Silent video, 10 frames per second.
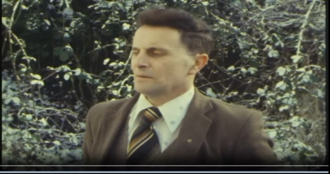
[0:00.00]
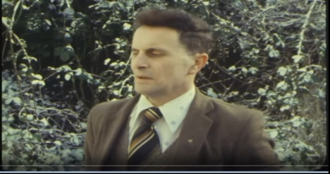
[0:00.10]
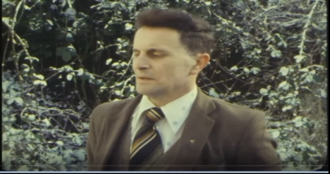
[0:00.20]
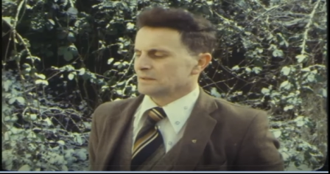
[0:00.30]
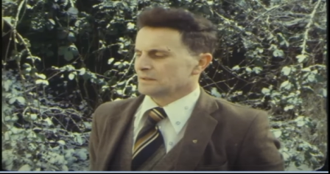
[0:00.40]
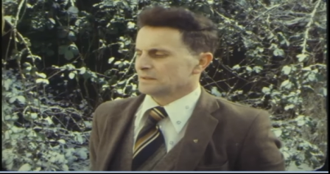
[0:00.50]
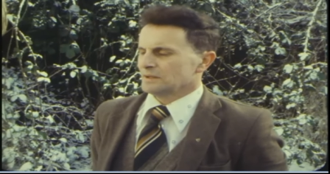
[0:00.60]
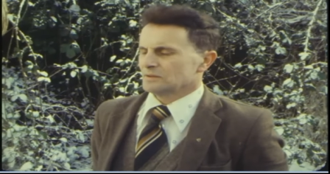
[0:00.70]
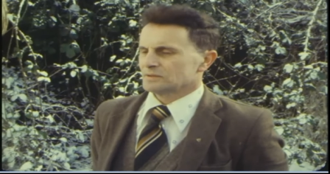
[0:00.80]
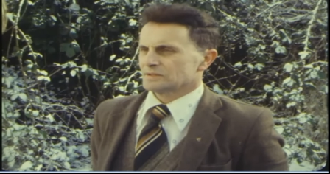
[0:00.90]
Well,
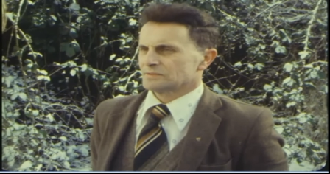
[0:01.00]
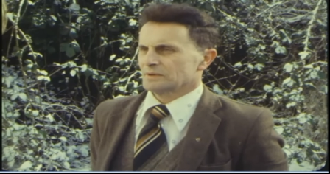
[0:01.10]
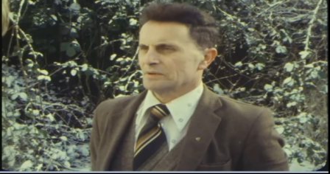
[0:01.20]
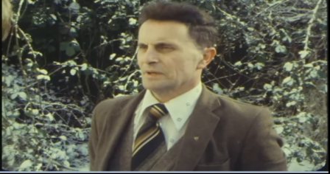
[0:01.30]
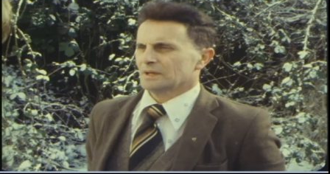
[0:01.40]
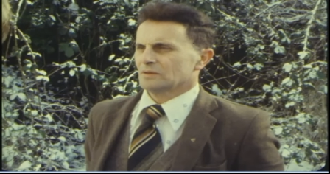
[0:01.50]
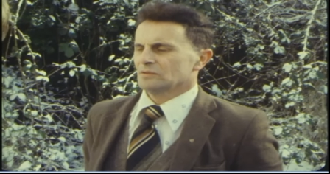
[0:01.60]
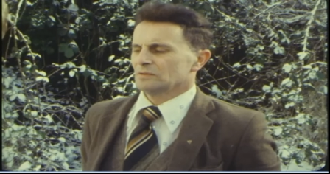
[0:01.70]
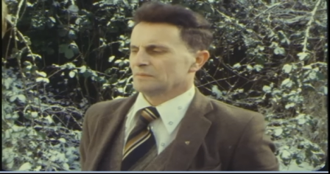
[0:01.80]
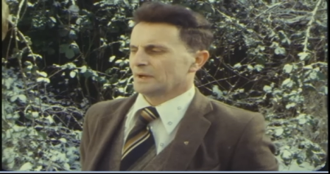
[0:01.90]
the youngsters were looking at
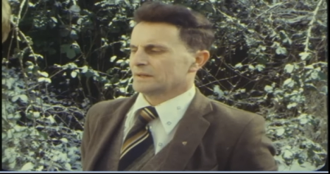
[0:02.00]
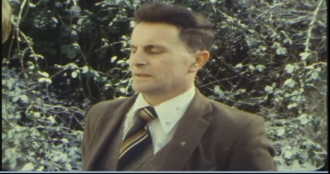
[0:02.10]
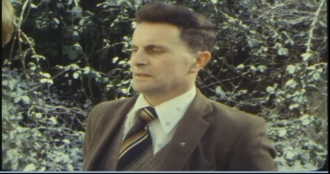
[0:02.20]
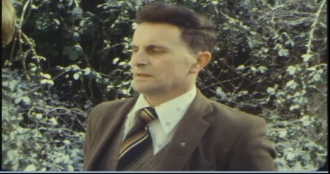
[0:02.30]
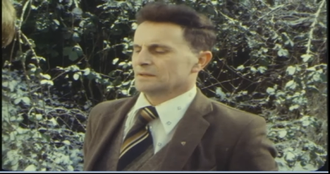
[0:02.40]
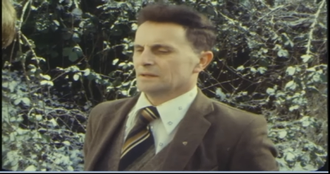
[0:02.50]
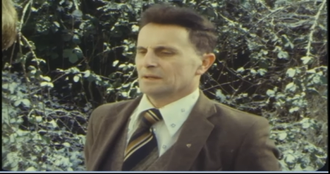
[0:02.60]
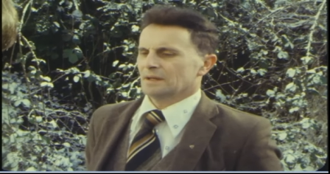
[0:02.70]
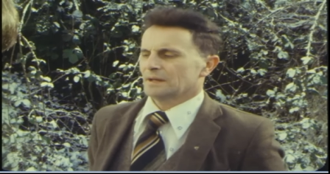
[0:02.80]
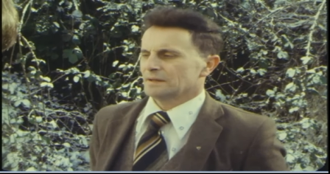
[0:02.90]
home at uh,
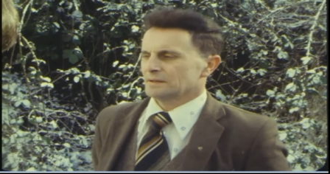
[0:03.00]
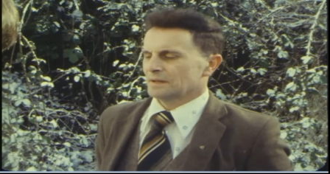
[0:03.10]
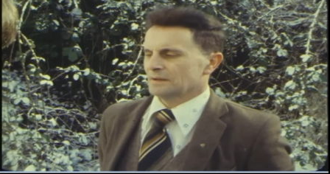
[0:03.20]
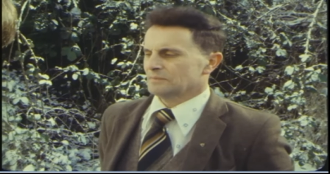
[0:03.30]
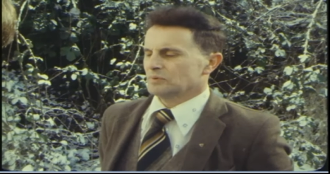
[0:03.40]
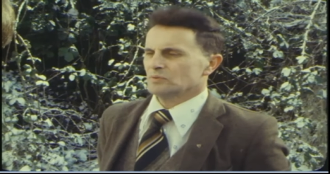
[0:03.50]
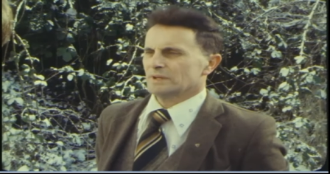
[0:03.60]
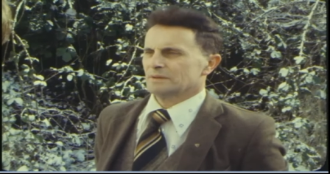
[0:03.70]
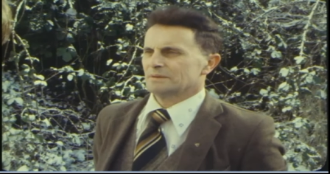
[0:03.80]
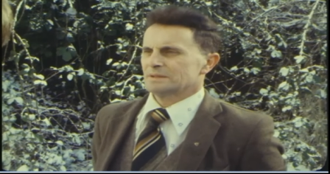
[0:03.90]
at, at
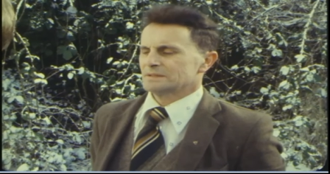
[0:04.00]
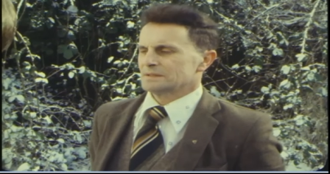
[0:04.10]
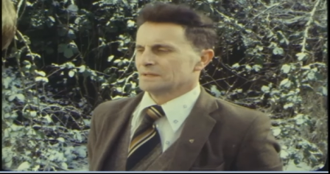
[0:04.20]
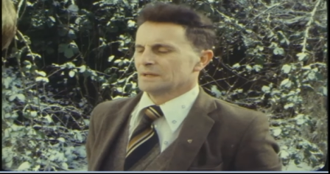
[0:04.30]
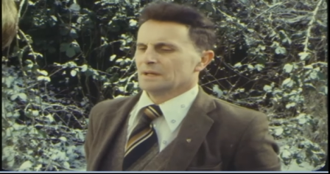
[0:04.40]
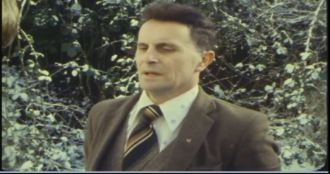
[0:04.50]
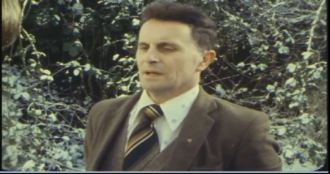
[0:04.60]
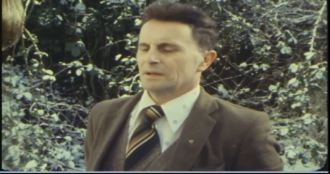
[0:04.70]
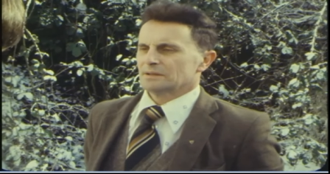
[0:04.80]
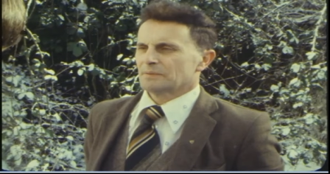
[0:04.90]
pool tables,
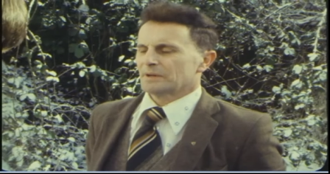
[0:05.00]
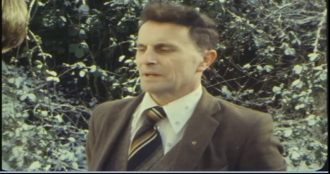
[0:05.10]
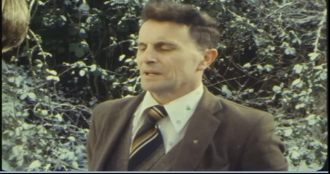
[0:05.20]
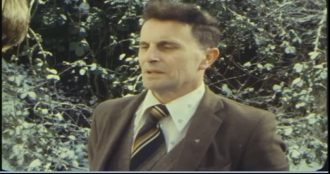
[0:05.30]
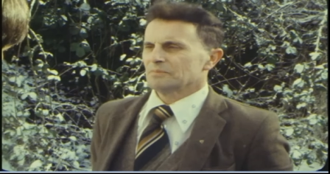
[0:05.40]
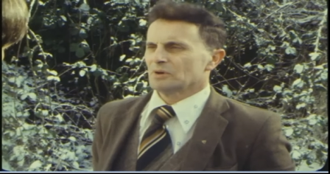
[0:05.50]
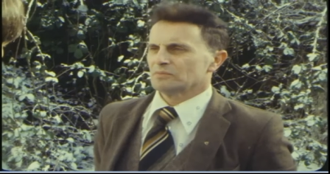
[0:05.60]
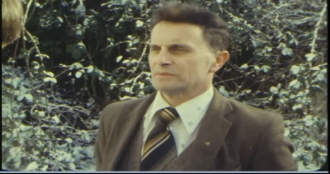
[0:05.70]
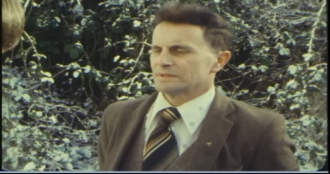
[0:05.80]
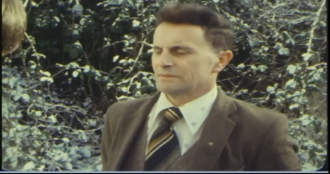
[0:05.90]
uh, particularly in
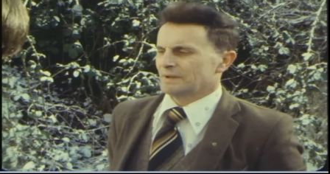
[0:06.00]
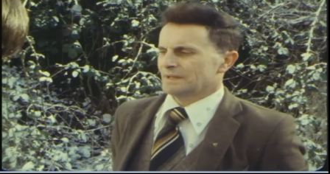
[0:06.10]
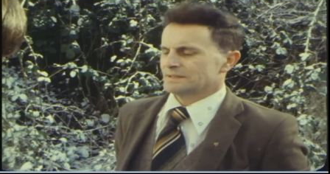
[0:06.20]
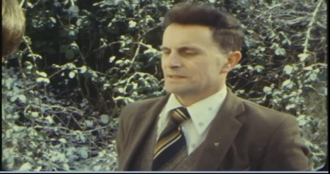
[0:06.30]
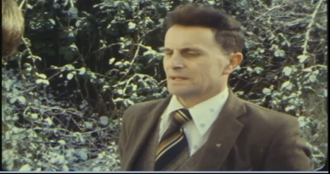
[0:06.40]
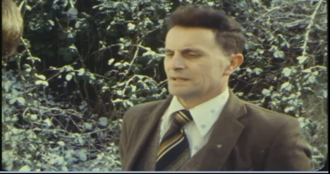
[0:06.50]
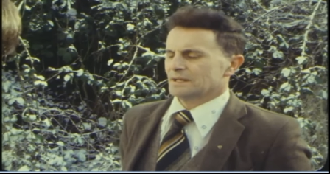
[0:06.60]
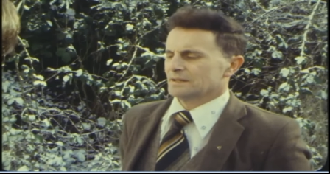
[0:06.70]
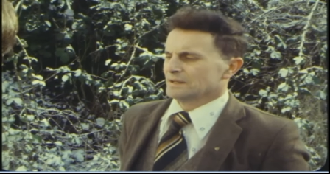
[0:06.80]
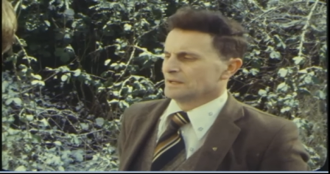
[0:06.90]
pubs and places like
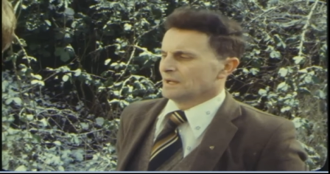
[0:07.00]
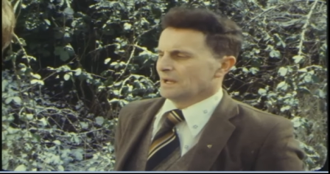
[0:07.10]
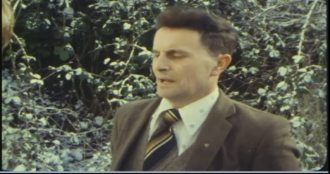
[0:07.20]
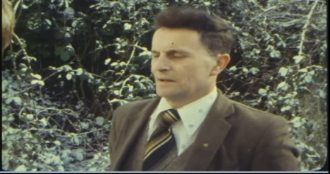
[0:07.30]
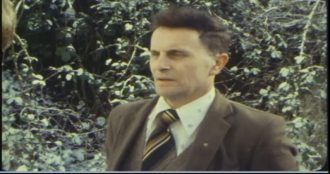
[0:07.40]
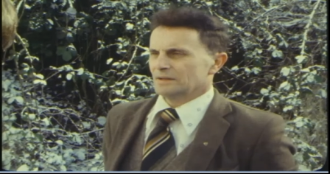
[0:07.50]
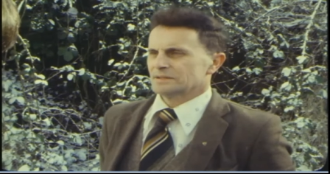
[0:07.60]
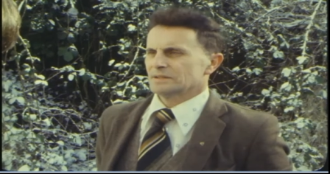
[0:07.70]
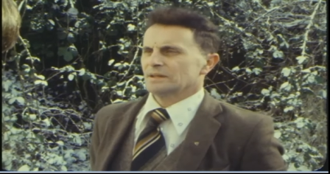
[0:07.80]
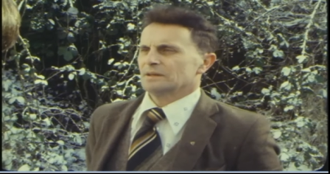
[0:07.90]
that. And I
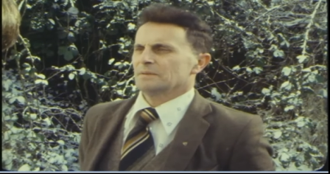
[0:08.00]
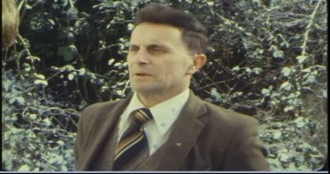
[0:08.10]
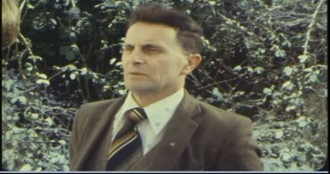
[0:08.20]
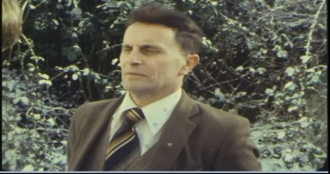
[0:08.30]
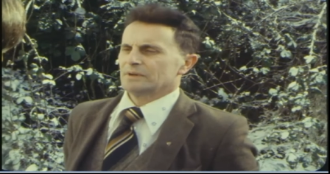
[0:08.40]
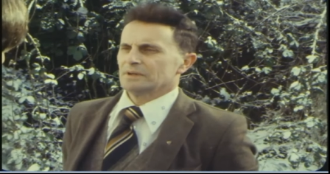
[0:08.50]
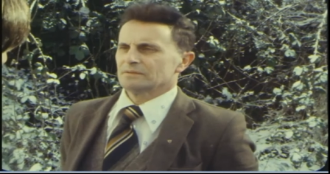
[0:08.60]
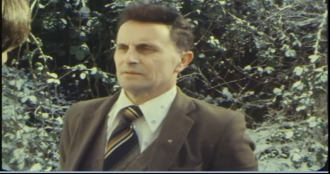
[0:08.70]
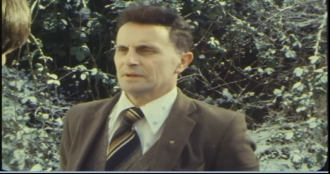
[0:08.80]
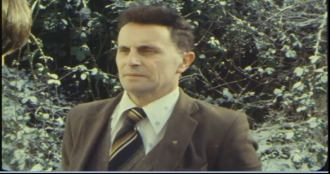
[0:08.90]
decided to make one for the
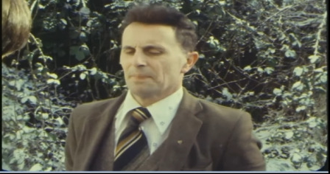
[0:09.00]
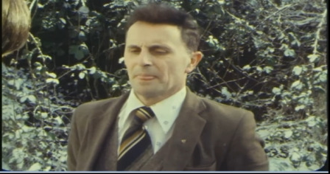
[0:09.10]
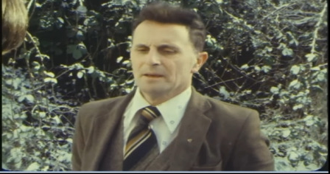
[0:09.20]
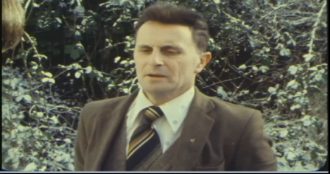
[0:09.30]
young fella,